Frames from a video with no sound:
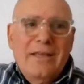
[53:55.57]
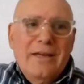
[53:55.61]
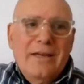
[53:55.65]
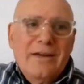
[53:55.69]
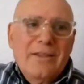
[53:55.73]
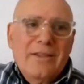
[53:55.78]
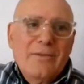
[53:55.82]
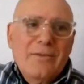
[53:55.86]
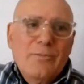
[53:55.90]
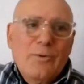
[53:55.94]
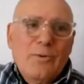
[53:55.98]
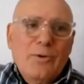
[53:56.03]

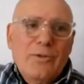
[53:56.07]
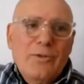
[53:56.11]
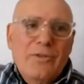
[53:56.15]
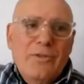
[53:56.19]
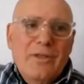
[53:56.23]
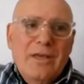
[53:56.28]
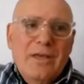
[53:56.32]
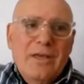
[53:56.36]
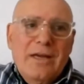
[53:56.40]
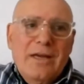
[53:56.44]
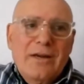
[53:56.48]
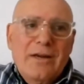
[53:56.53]
are
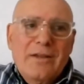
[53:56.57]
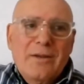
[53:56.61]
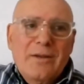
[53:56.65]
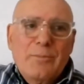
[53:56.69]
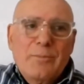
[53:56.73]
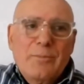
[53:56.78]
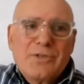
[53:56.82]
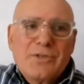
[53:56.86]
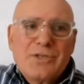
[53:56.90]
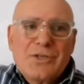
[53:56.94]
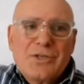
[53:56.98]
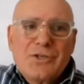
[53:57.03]
in
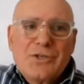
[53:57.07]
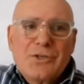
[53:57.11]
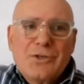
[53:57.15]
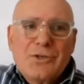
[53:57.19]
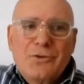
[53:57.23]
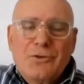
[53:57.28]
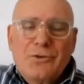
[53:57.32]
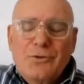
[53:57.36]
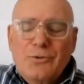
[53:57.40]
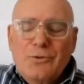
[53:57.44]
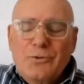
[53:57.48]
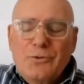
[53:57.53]
a
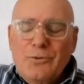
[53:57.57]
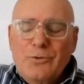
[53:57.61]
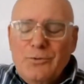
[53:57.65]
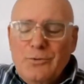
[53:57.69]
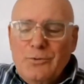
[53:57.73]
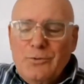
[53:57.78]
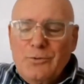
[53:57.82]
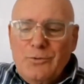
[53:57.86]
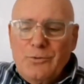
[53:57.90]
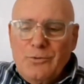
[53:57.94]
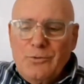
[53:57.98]
position to